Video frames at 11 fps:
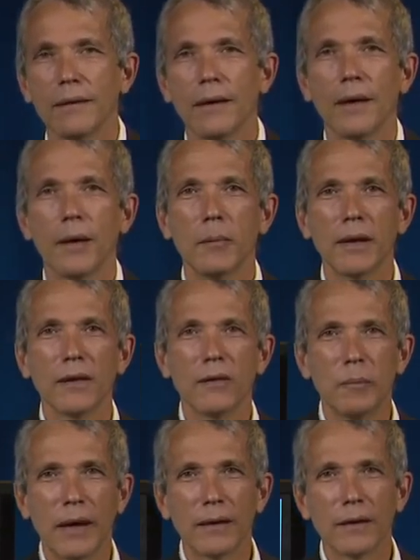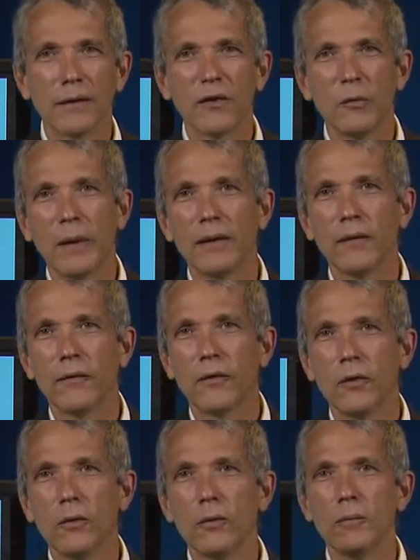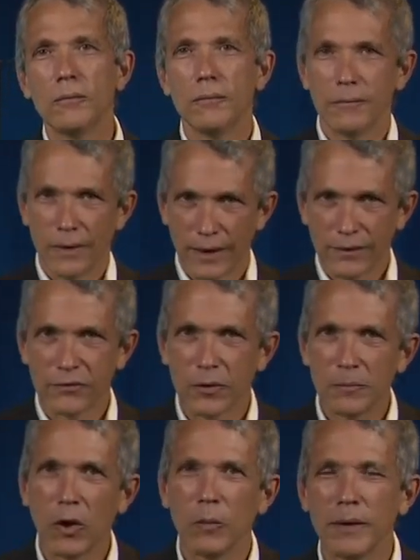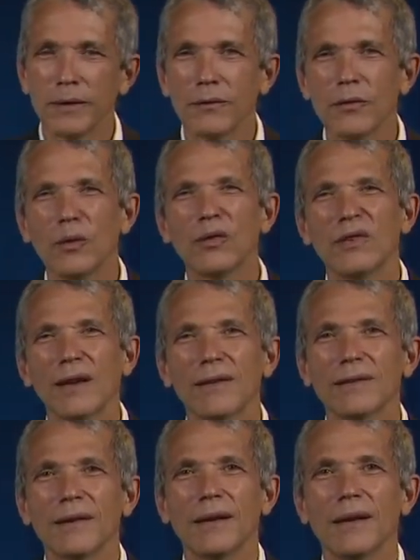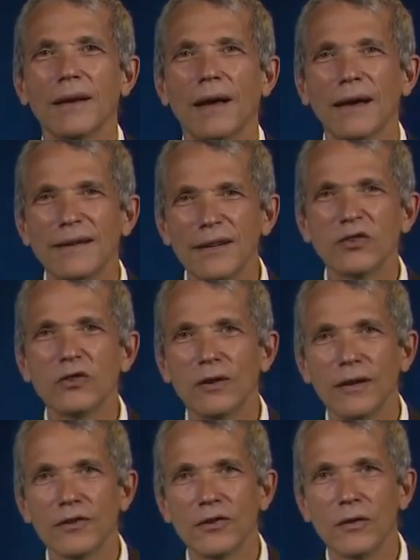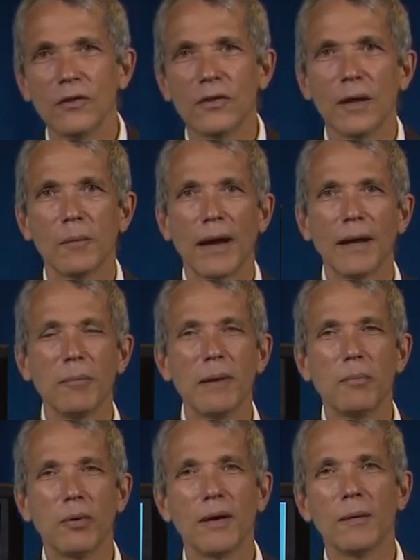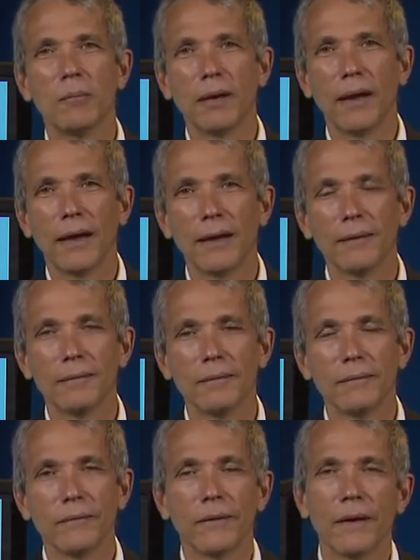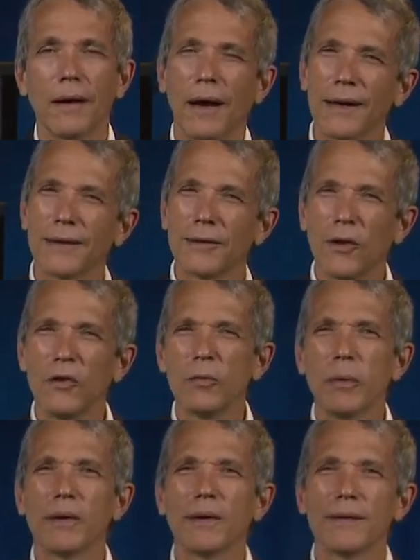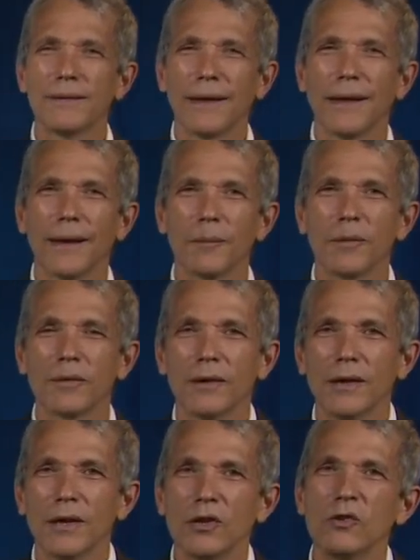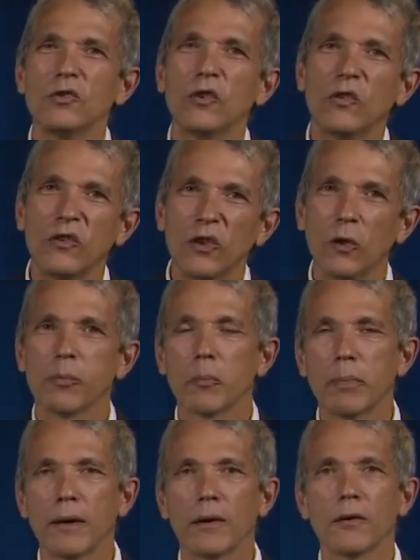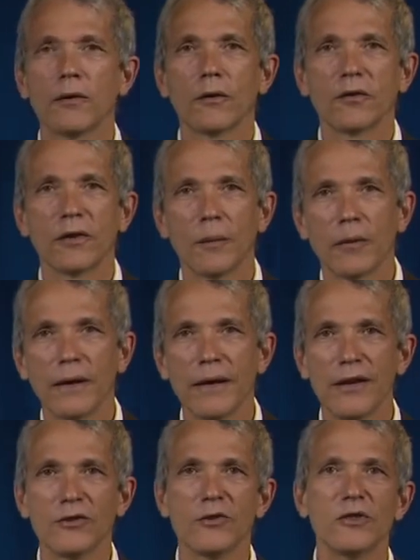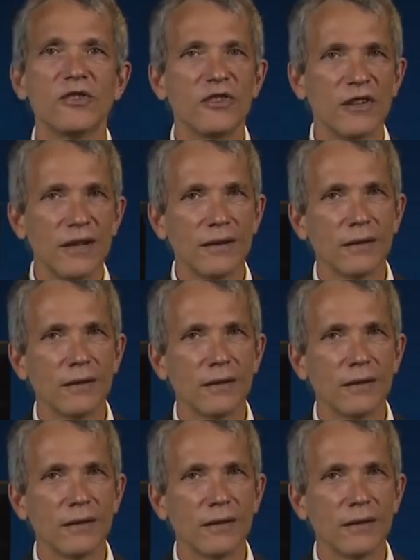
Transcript: But it's better to spend a few extra moments to assess additional issues that might be put in play. On closed book exams, you should still prepare your summary issue sheet,